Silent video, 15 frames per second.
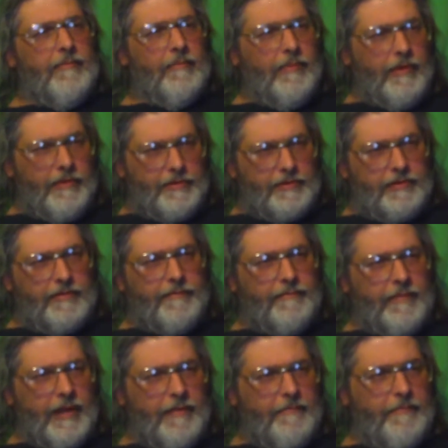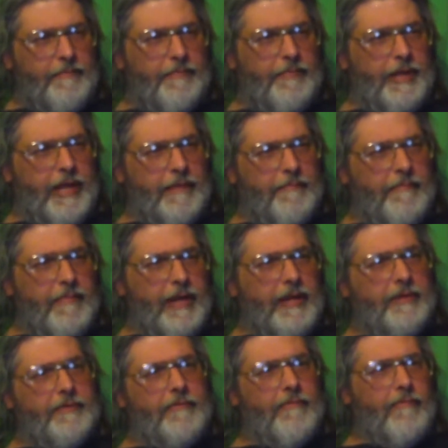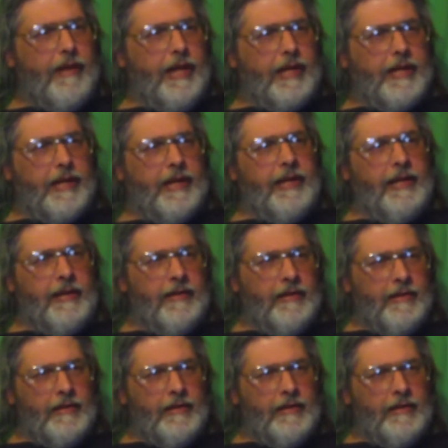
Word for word: Most of my big major weight gain